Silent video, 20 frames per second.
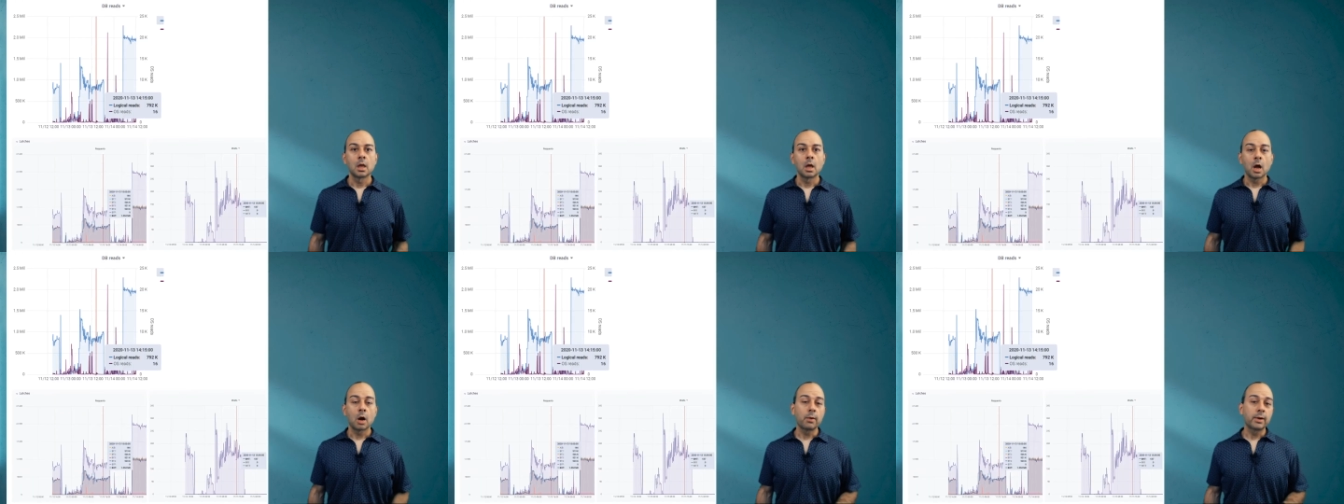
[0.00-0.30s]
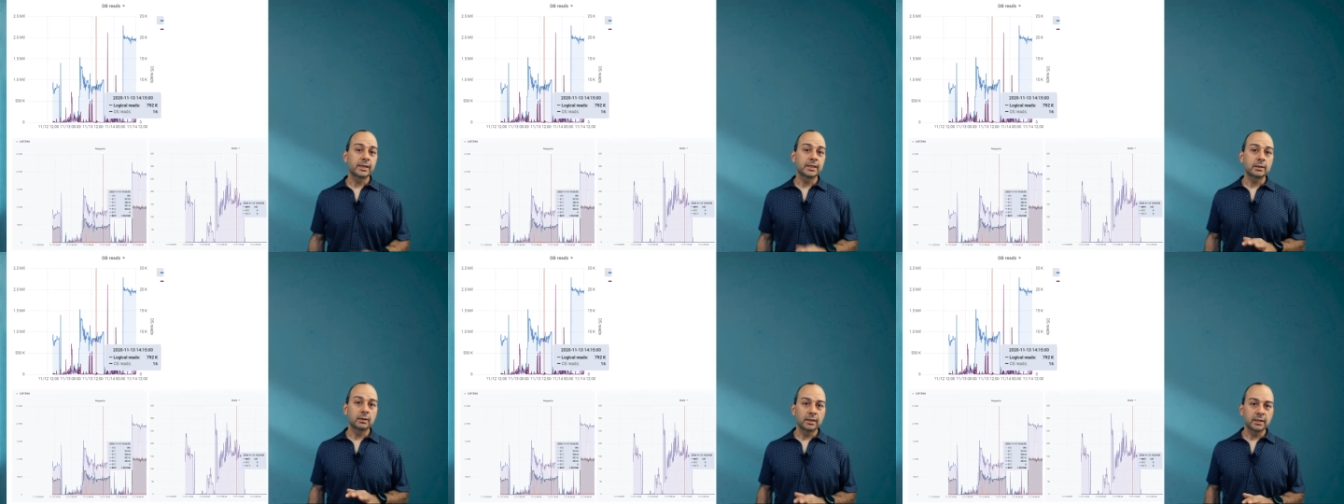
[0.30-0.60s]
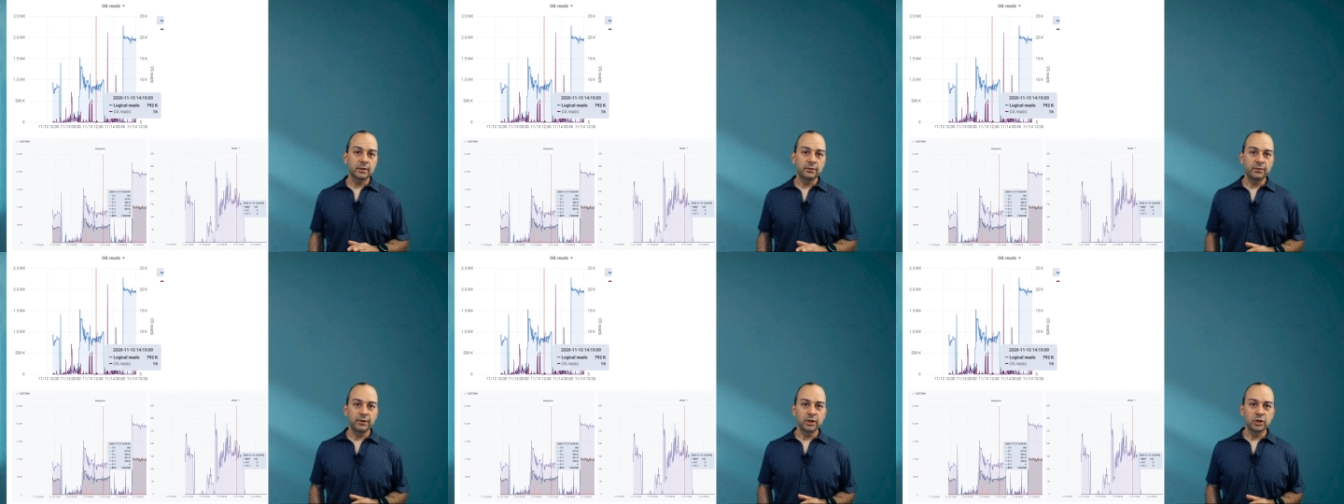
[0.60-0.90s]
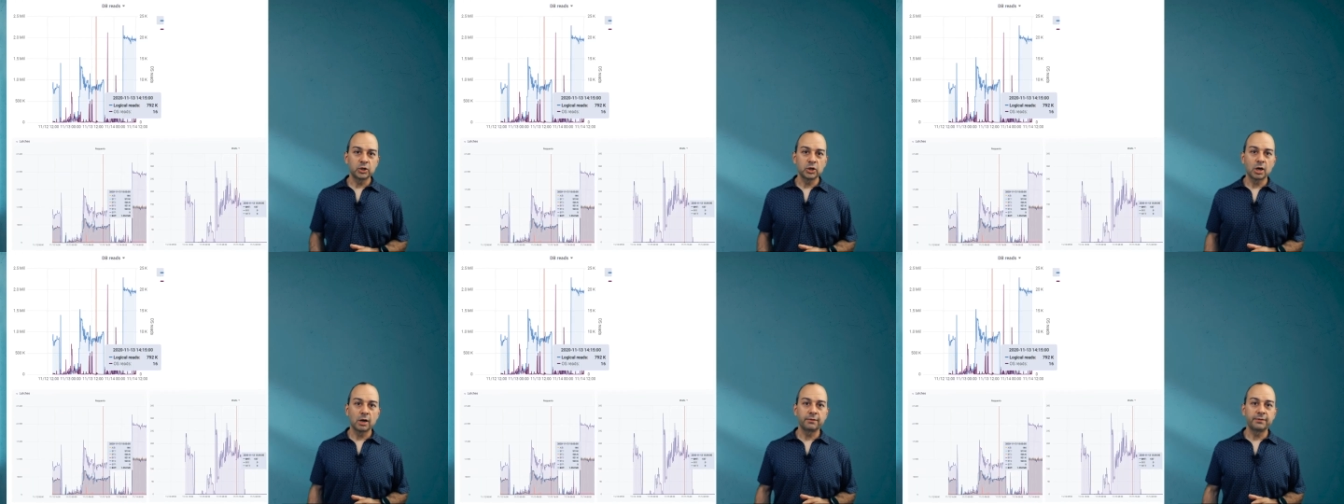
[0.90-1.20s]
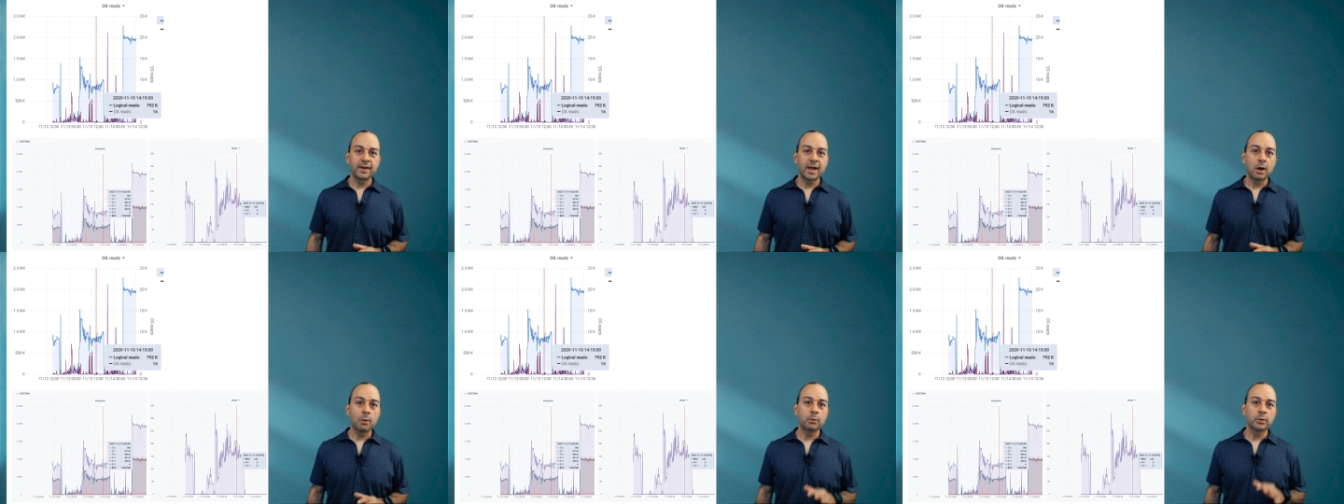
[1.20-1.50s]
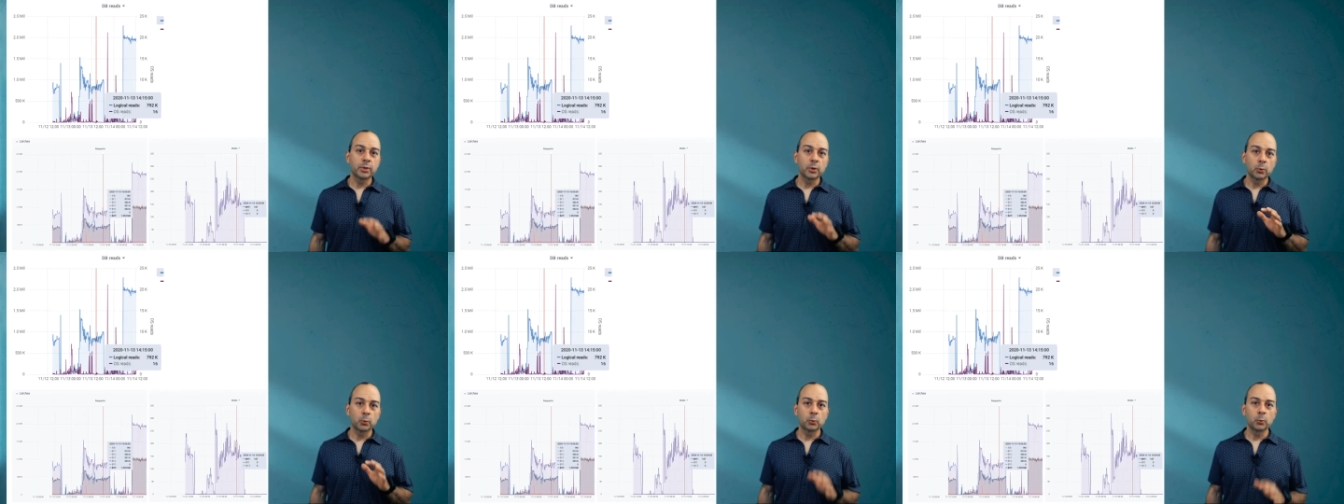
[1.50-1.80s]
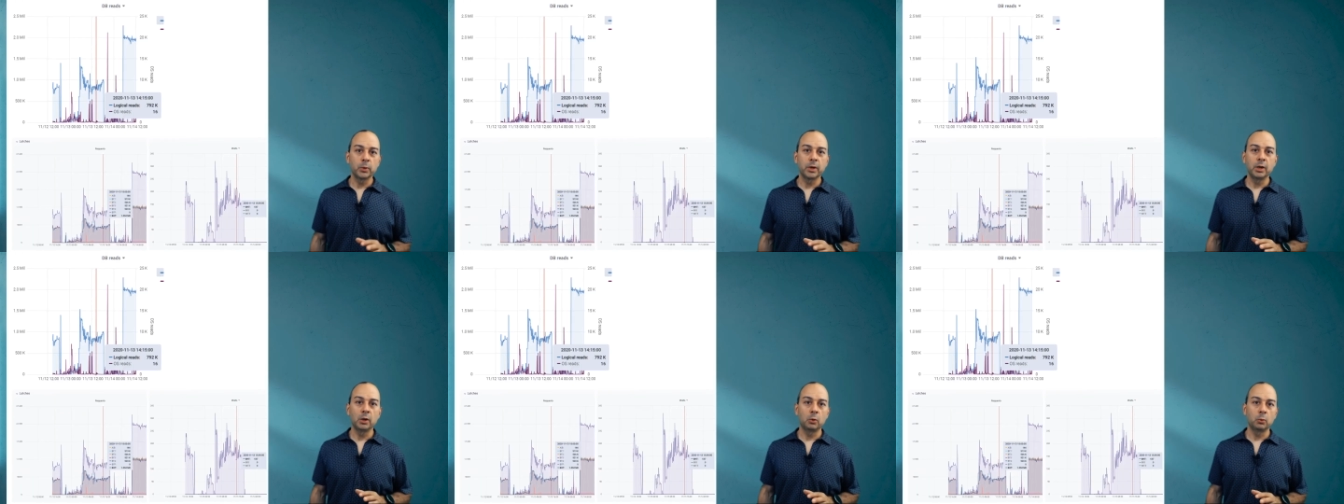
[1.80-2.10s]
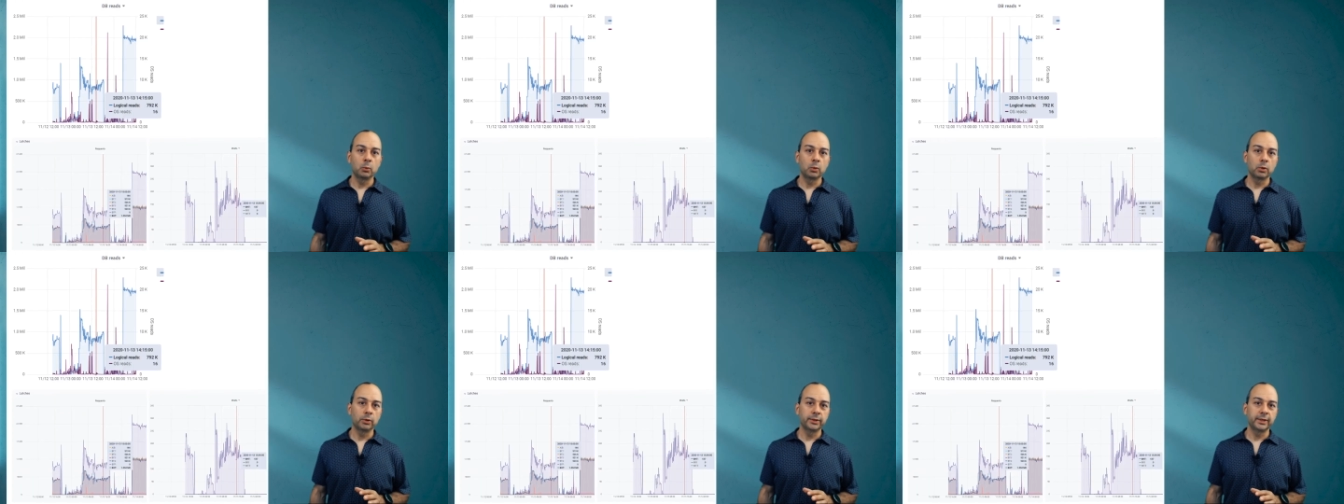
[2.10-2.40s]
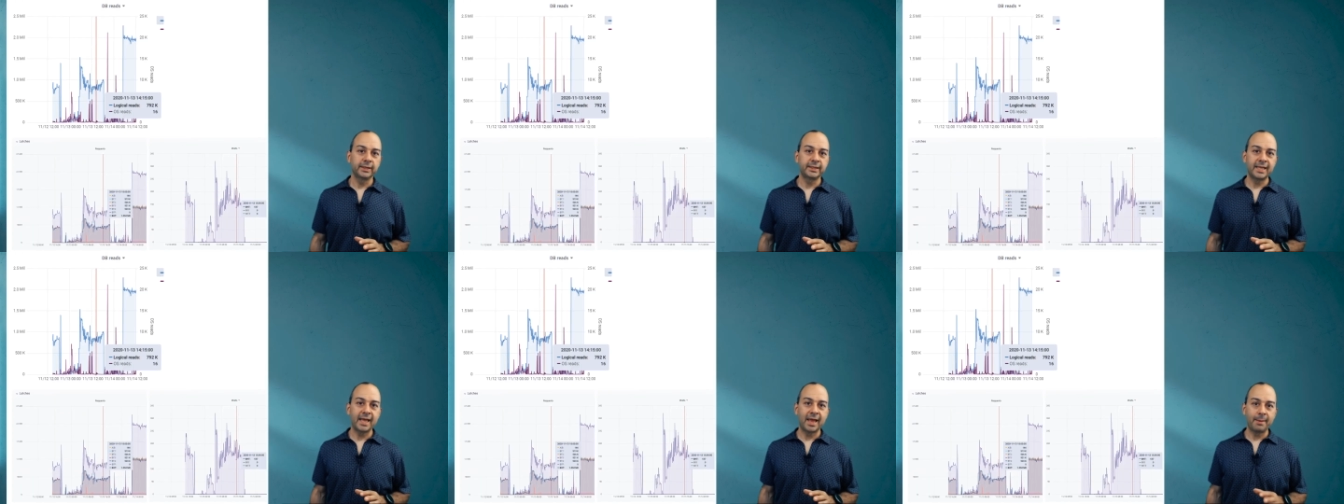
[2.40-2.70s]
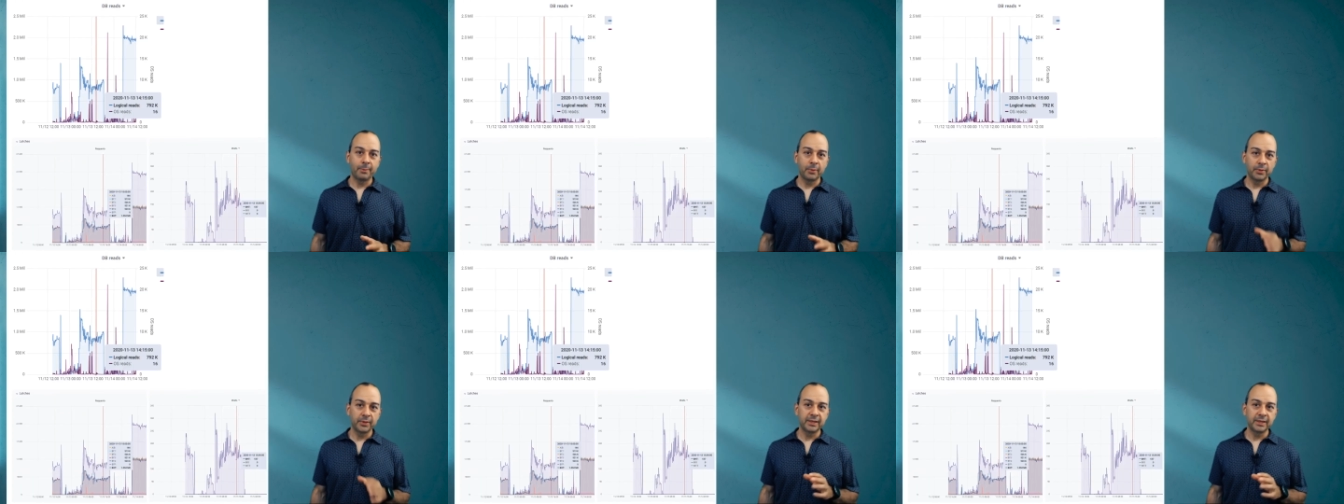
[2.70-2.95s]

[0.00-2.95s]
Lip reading: All right, so let's finish off now with a real world example.